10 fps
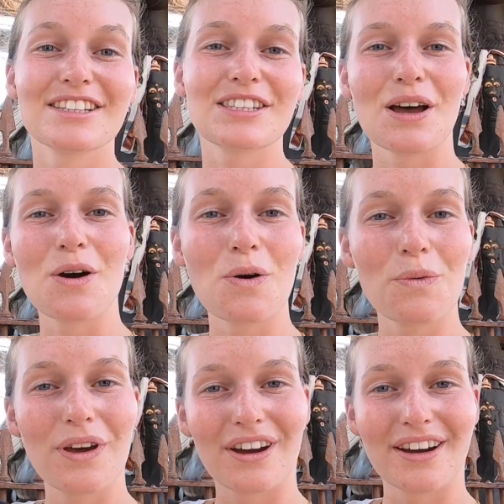So
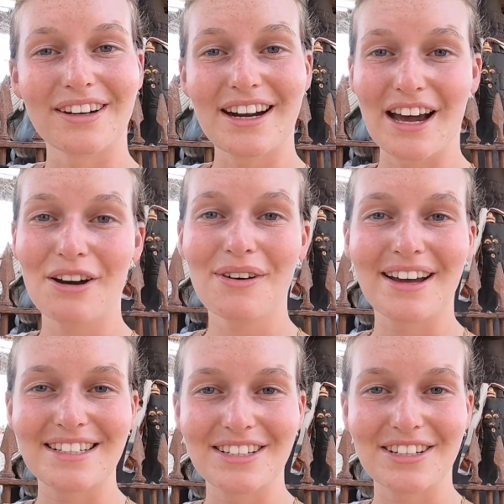we are now
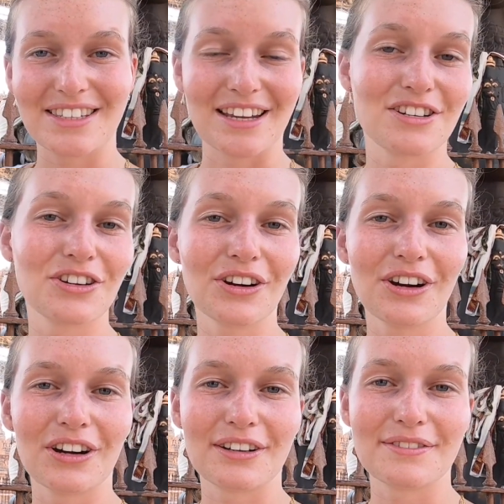at the
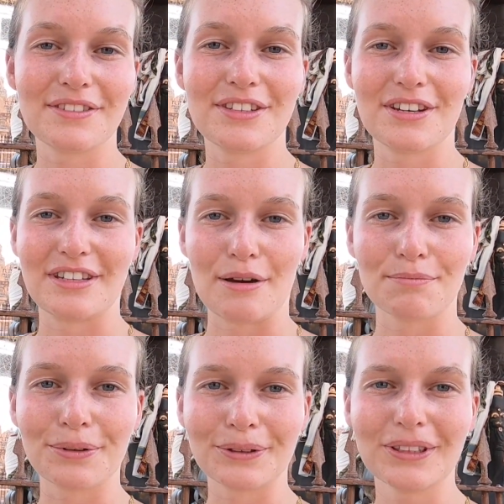center of the
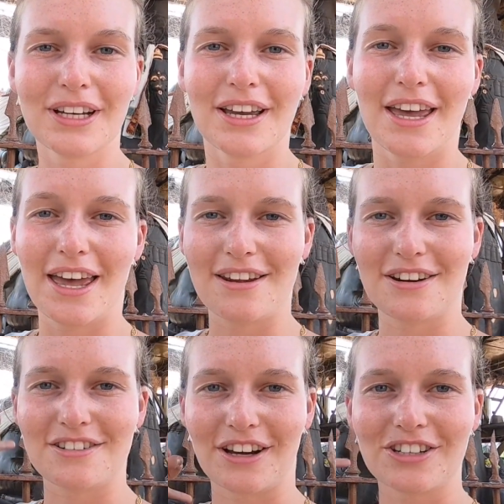temple, and
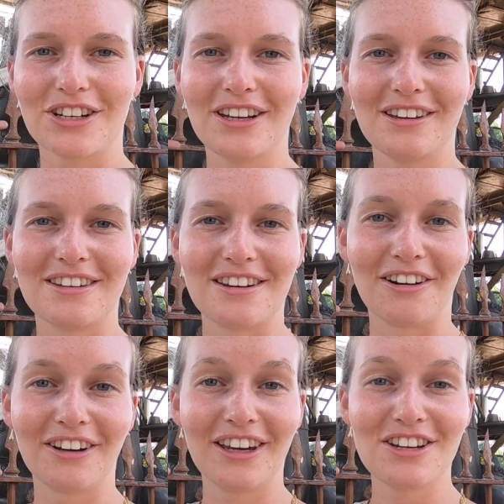there's actually a
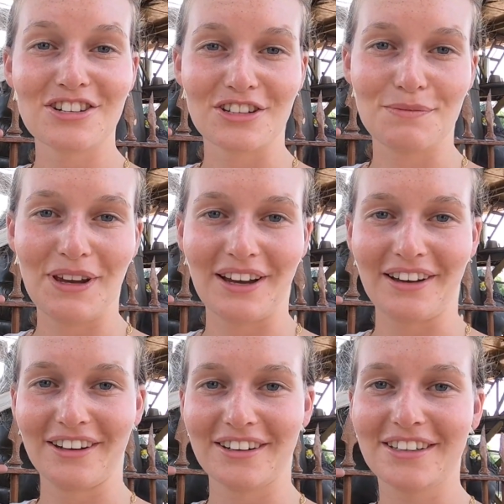Nangi just
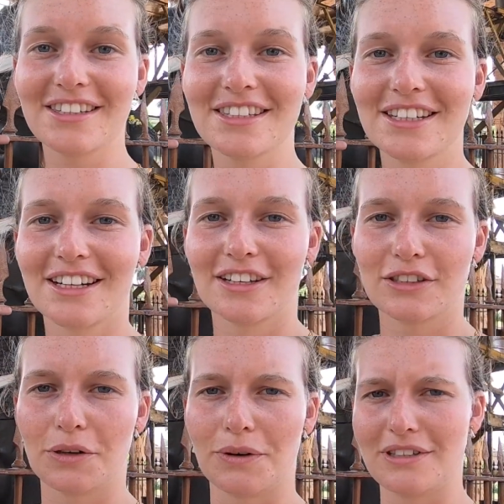behind us.
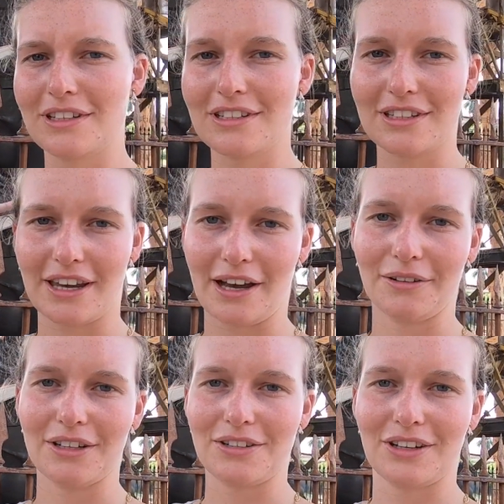So it's this
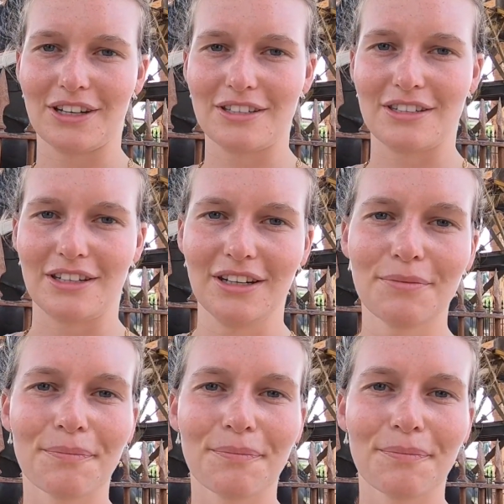cow that you can see